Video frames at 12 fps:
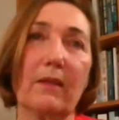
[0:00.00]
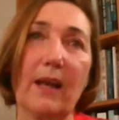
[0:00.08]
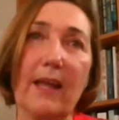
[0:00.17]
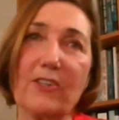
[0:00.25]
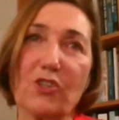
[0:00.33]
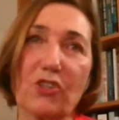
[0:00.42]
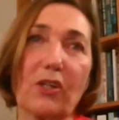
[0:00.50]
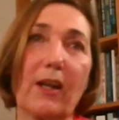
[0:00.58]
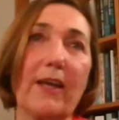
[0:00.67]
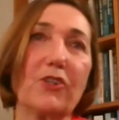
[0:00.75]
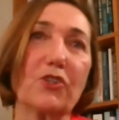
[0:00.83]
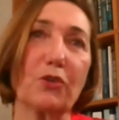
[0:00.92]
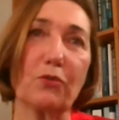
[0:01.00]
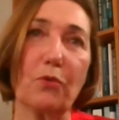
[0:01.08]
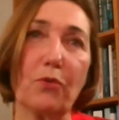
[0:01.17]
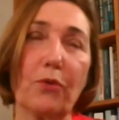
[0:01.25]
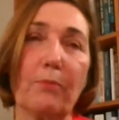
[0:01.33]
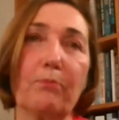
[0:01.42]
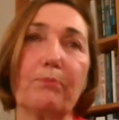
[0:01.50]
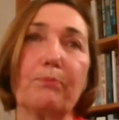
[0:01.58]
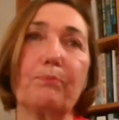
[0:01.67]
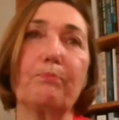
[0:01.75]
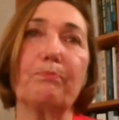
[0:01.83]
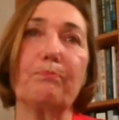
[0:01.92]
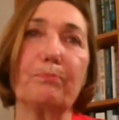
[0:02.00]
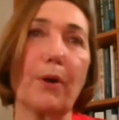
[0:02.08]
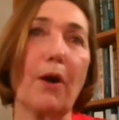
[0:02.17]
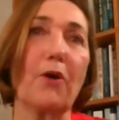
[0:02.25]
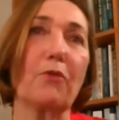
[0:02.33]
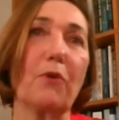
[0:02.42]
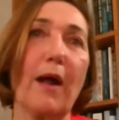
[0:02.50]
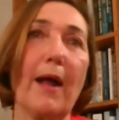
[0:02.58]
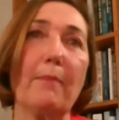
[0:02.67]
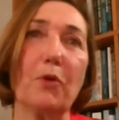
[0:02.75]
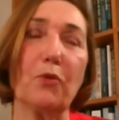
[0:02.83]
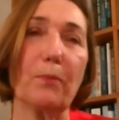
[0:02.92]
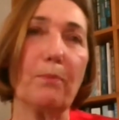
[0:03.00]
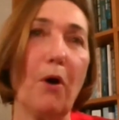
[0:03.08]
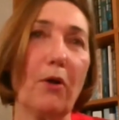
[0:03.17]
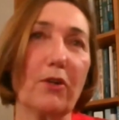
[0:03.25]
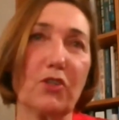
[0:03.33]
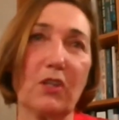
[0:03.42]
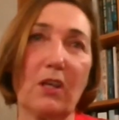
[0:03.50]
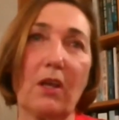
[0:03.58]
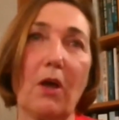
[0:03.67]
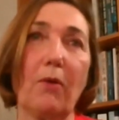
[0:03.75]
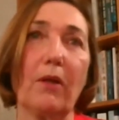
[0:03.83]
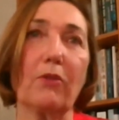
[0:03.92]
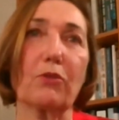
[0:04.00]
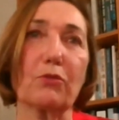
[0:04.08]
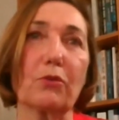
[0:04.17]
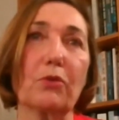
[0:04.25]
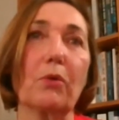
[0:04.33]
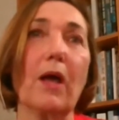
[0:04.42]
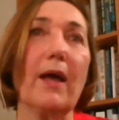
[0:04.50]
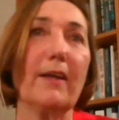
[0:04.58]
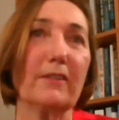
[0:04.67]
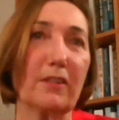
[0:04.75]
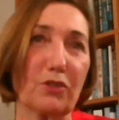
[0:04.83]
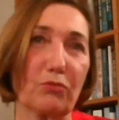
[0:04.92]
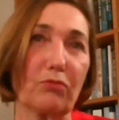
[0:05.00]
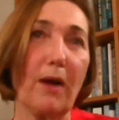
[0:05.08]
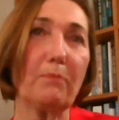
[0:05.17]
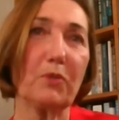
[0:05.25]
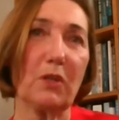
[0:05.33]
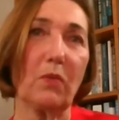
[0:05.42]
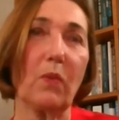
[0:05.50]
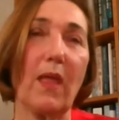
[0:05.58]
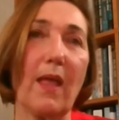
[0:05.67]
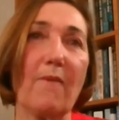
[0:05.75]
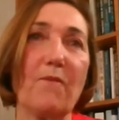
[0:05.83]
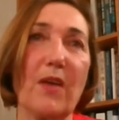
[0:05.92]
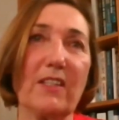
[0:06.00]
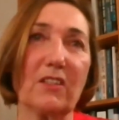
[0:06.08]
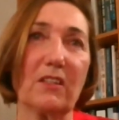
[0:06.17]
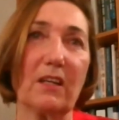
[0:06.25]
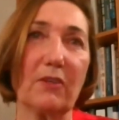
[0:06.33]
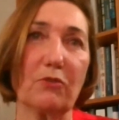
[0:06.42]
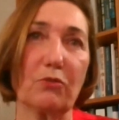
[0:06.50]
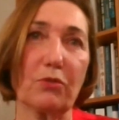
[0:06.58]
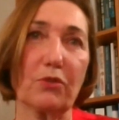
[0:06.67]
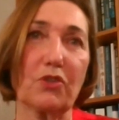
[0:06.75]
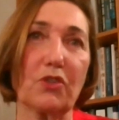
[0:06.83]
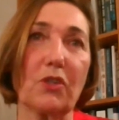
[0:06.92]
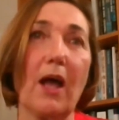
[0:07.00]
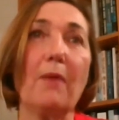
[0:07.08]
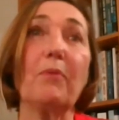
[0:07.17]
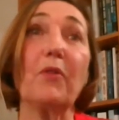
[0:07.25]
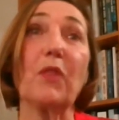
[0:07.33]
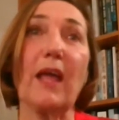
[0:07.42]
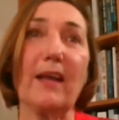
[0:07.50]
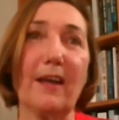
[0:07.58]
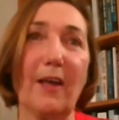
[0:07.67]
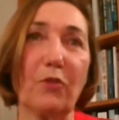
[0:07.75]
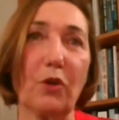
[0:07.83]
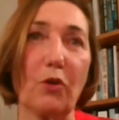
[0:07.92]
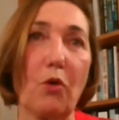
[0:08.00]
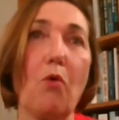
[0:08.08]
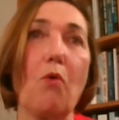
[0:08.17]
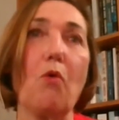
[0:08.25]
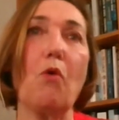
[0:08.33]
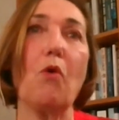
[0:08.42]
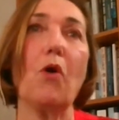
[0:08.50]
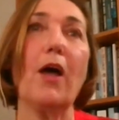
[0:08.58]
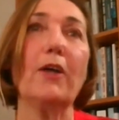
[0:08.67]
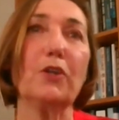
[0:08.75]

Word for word: the legislation or the program or the policy going through disrupted their vested interests. But then at the core,